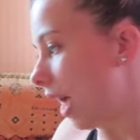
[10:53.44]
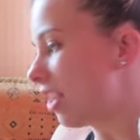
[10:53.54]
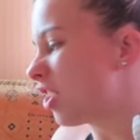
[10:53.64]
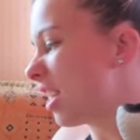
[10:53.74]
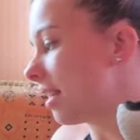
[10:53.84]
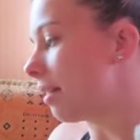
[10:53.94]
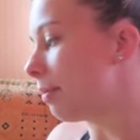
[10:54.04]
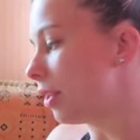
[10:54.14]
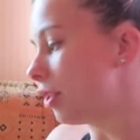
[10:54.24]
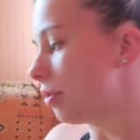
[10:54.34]
it just says they've
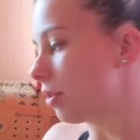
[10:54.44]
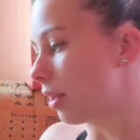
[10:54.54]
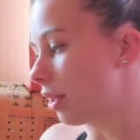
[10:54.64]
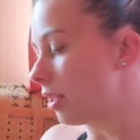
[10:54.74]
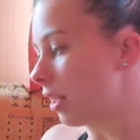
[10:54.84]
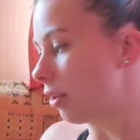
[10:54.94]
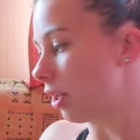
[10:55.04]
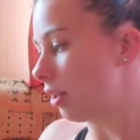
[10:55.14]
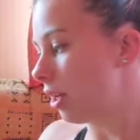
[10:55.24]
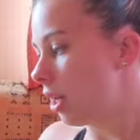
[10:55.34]
been used, so I can tell
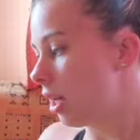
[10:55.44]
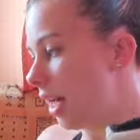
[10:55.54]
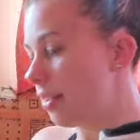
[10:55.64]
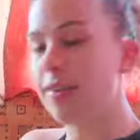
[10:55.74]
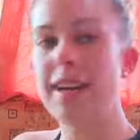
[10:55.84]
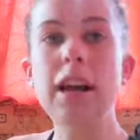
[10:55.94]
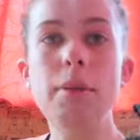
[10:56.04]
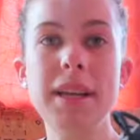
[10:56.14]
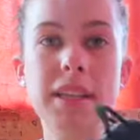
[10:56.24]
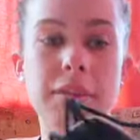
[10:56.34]
you. Yeah, they're a little
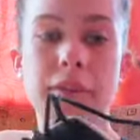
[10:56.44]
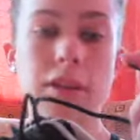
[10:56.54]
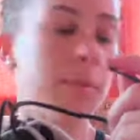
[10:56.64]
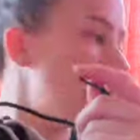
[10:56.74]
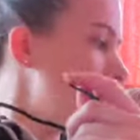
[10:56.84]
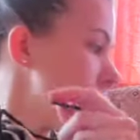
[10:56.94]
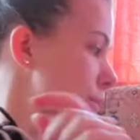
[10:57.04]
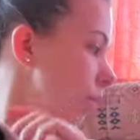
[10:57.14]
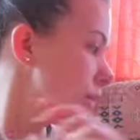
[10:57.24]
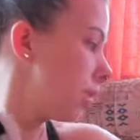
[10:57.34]
bit different to my last
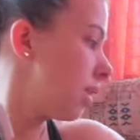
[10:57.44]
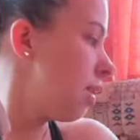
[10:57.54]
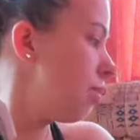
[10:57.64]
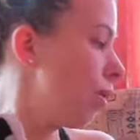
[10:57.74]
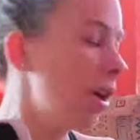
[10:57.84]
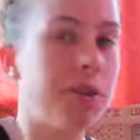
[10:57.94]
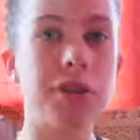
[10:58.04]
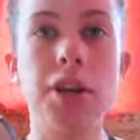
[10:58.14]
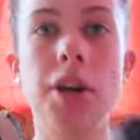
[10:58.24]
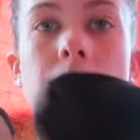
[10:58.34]
ones. They're not
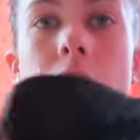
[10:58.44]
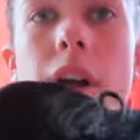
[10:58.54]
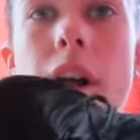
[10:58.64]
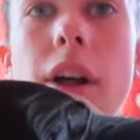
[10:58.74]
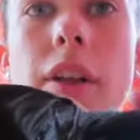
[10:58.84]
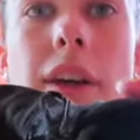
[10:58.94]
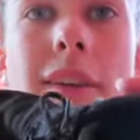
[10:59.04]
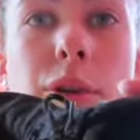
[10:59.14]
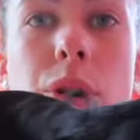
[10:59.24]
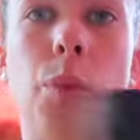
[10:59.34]
as... They
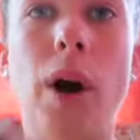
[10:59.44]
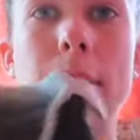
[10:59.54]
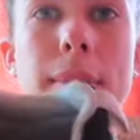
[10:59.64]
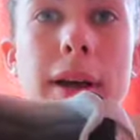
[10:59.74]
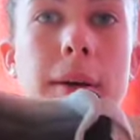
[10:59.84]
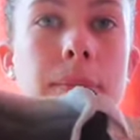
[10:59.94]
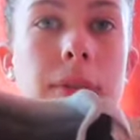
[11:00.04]
haven't got the white bit.